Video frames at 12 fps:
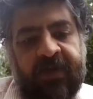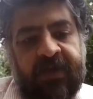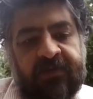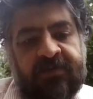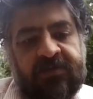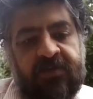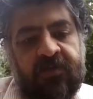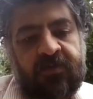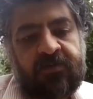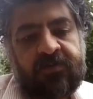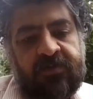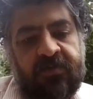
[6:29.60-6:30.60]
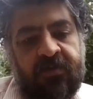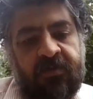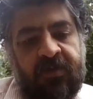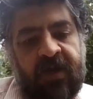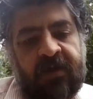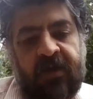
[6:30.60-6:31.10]
great. So
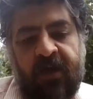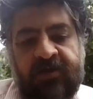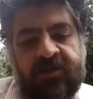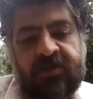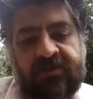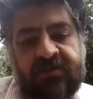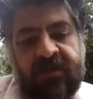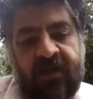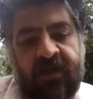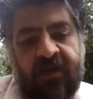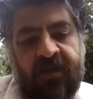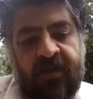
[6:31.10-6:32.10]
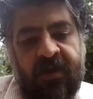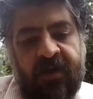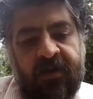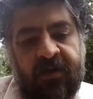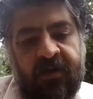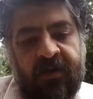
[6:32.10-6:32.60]
I just
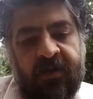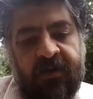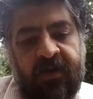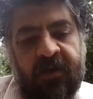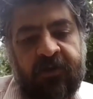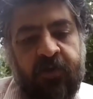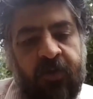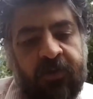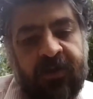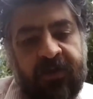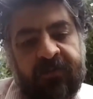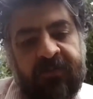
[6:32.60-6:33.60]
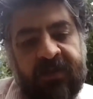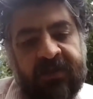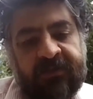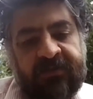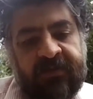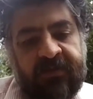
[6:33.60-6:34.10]
I told him
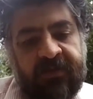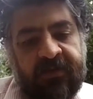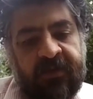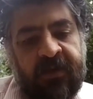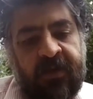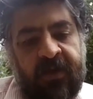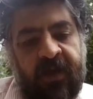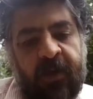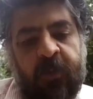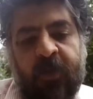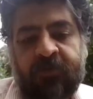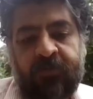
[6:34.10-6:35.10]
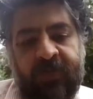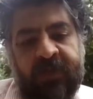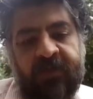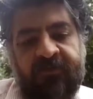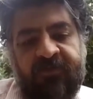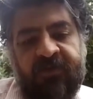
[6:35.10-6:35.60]
that I want to
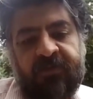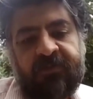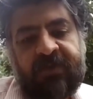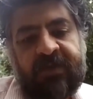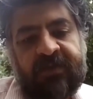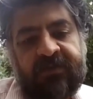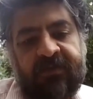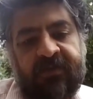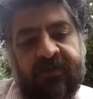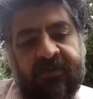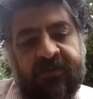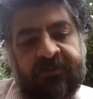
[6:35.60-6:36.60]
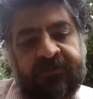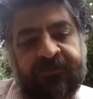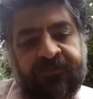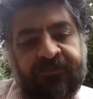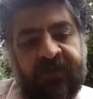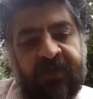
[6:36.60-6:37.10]
make a film that
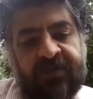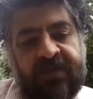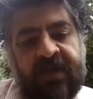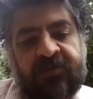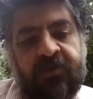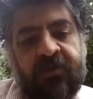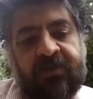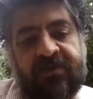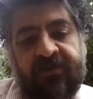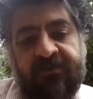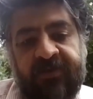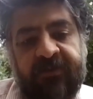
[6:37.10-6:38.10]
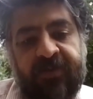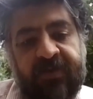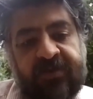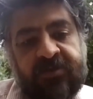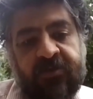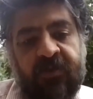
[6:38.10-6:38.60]
is a very
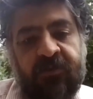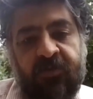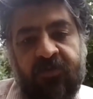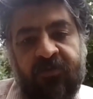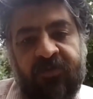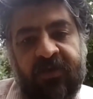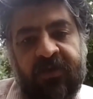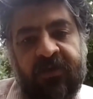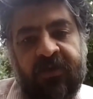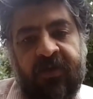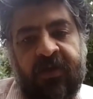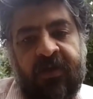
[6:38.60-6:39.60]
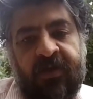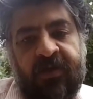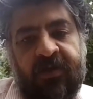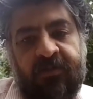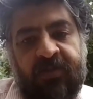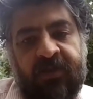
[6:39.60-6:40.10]
personal movie.
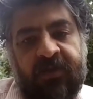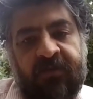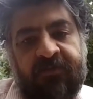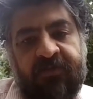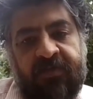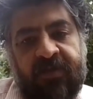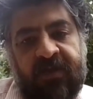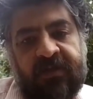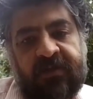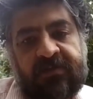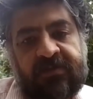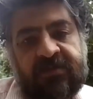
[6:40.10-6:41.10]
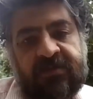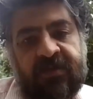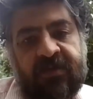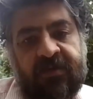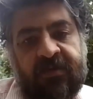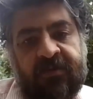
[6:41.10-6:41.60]
Many of the things
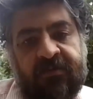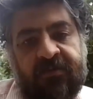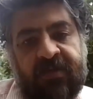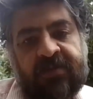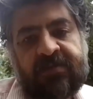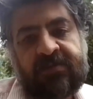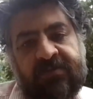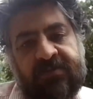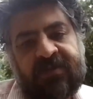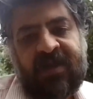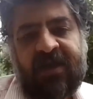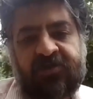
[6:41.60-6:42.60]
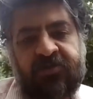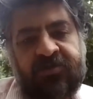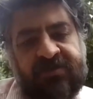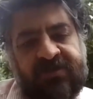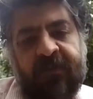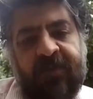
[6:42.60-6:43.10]
is
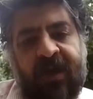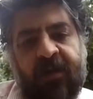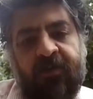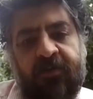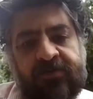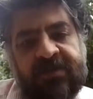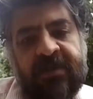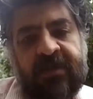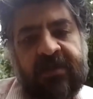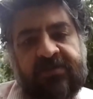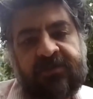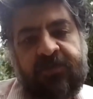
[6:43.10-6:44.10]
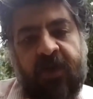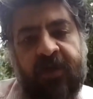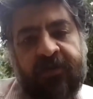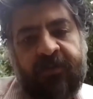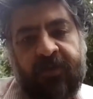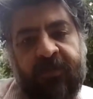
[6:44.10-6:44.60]
actually somehow loosely
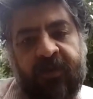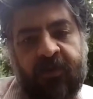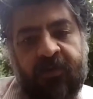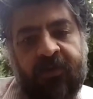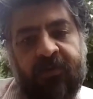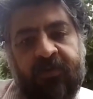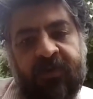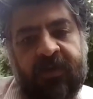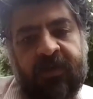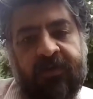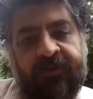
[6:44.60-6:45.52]
inspired by my own